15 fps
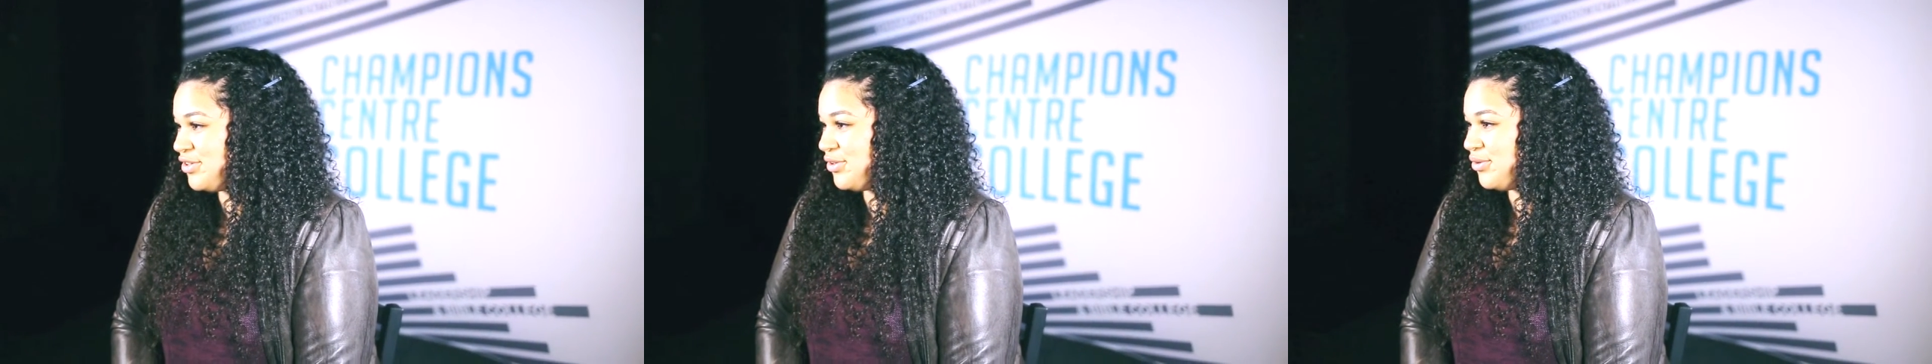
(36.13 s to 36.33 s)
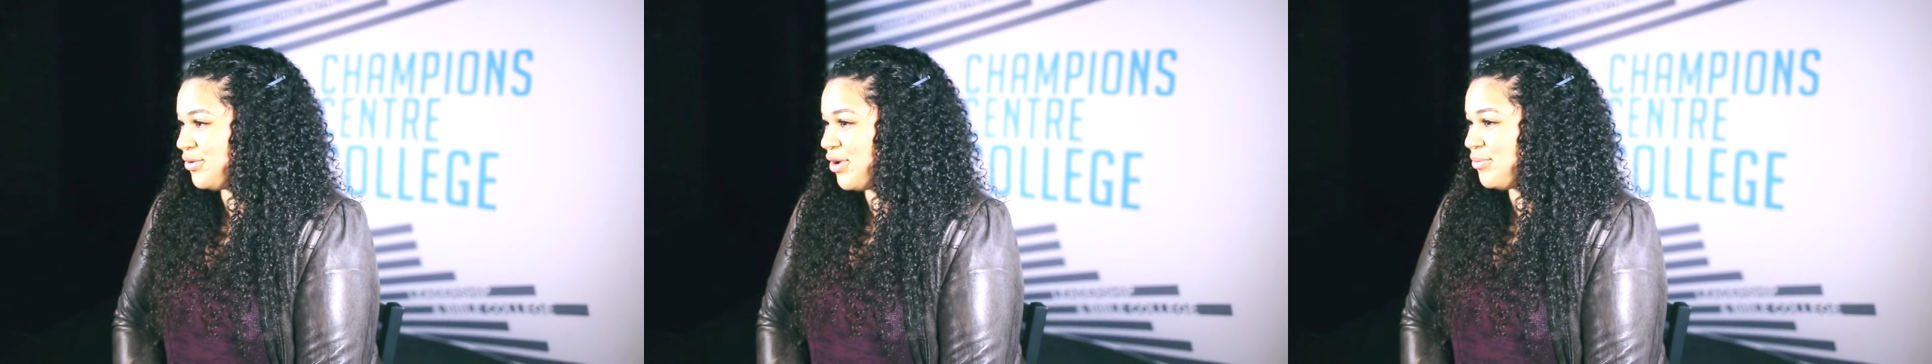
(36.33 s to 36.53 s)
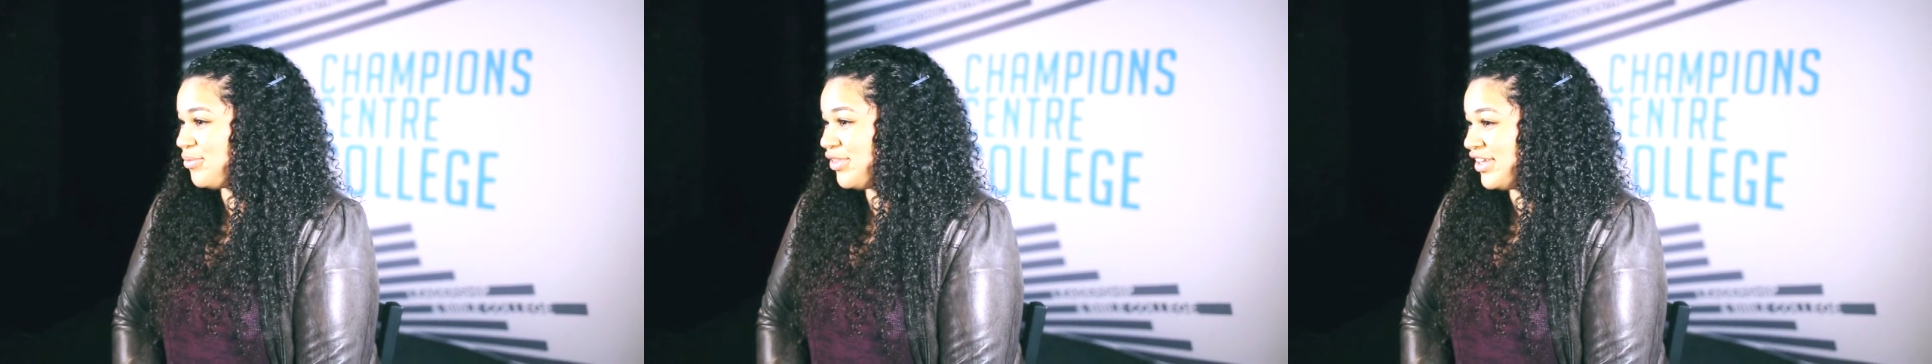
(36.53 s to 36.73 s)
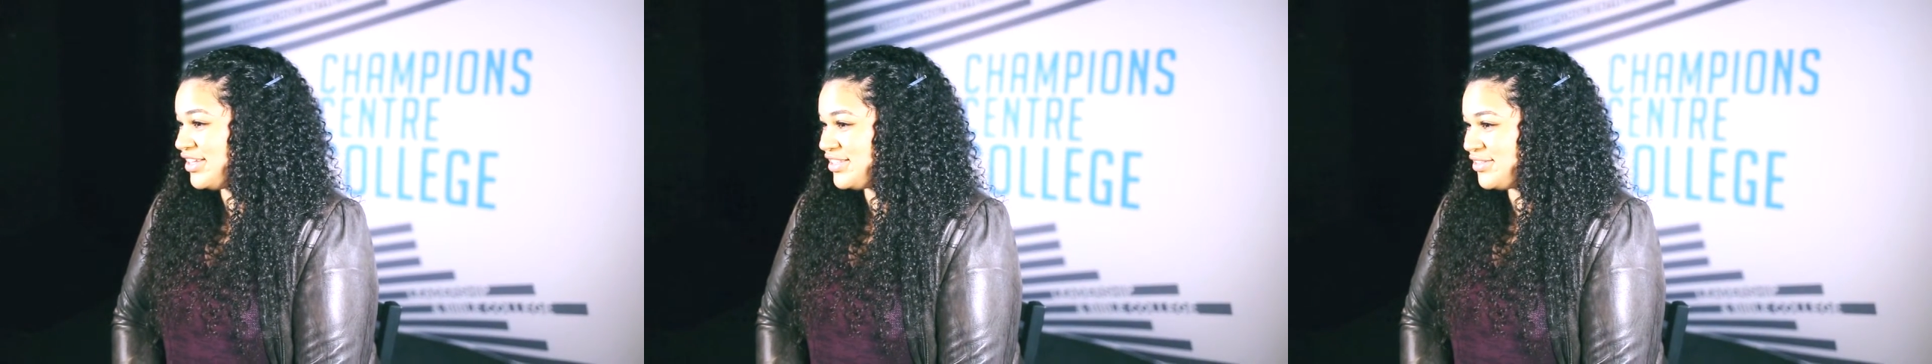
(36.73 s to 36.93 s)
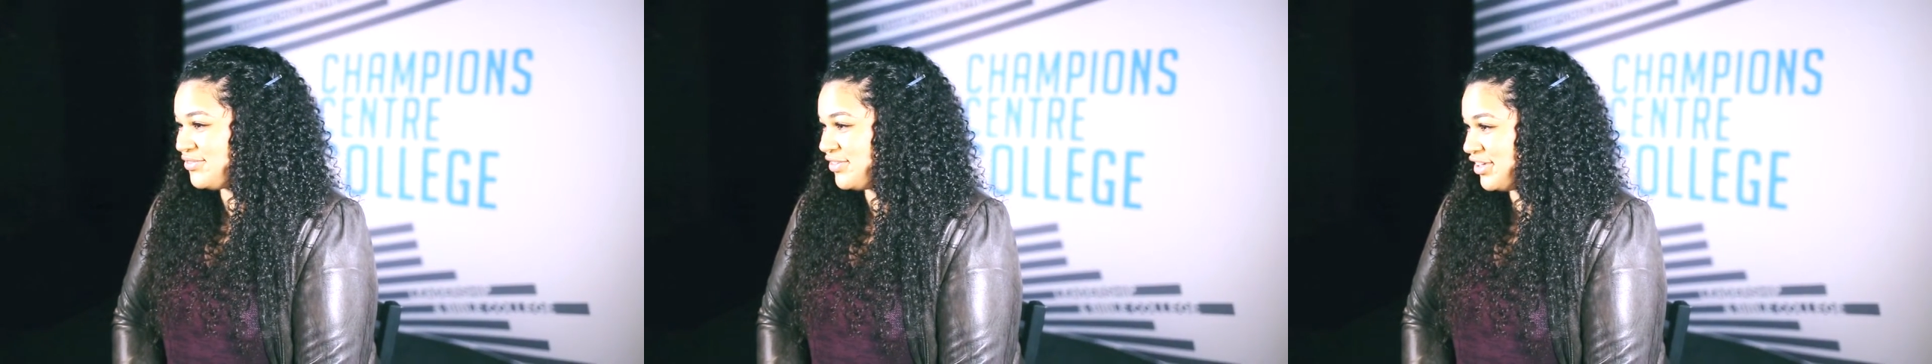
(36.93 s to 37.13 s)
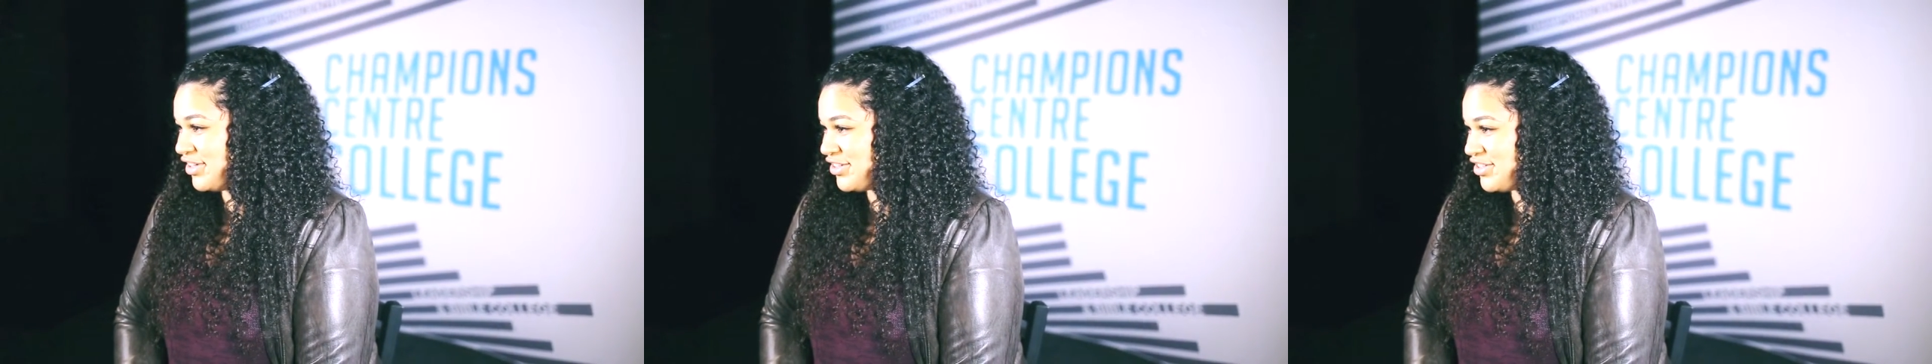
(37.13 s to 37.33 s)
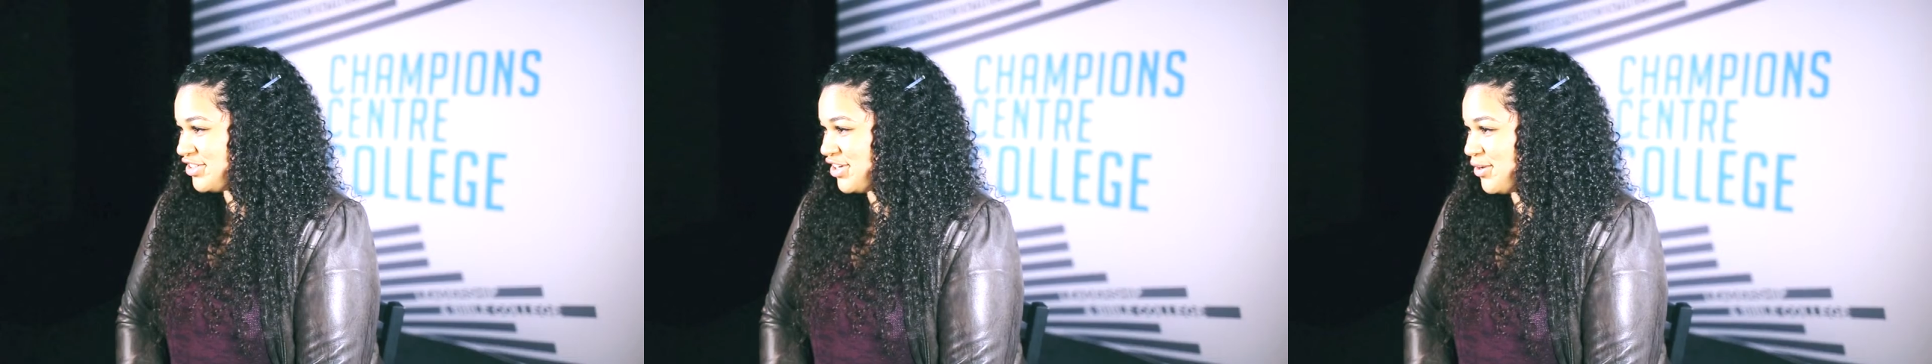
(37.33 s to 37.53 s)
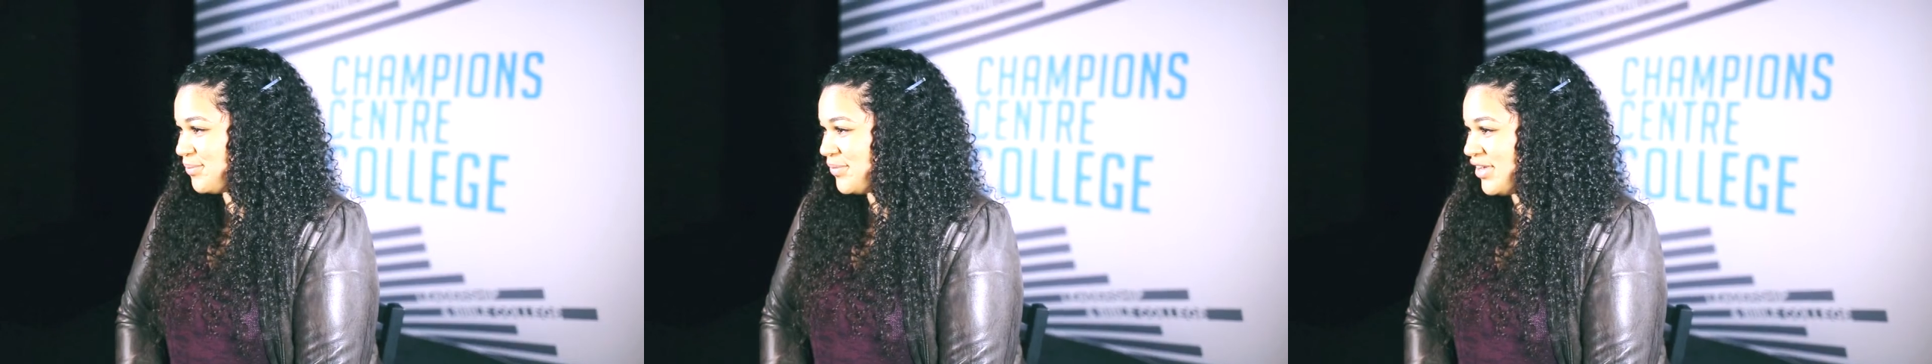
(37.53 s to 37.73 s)
to a place of
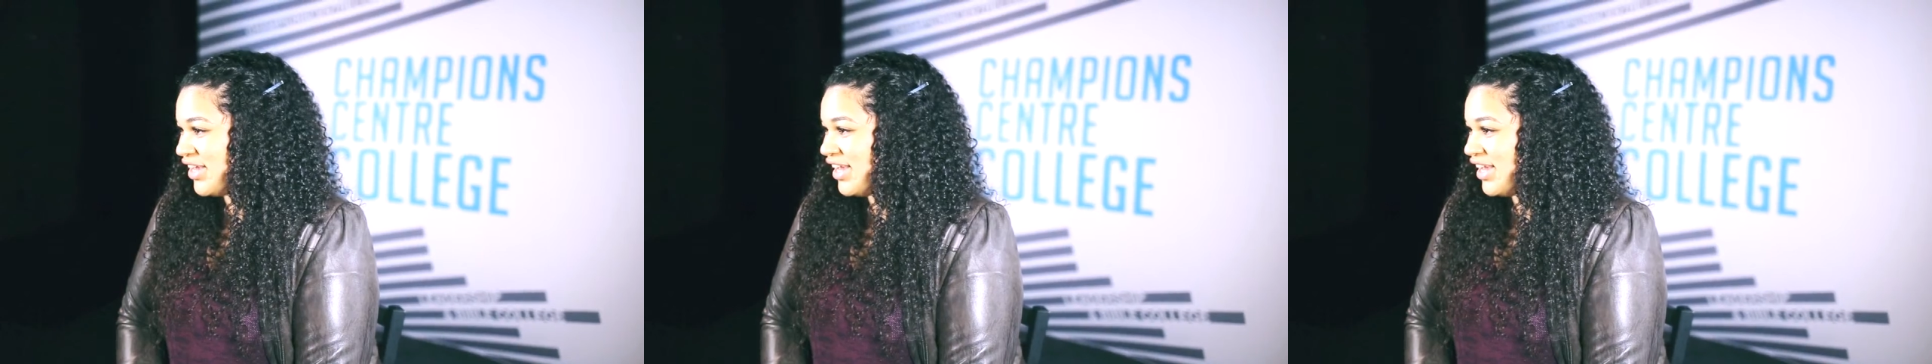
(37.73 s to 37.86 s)
leadership.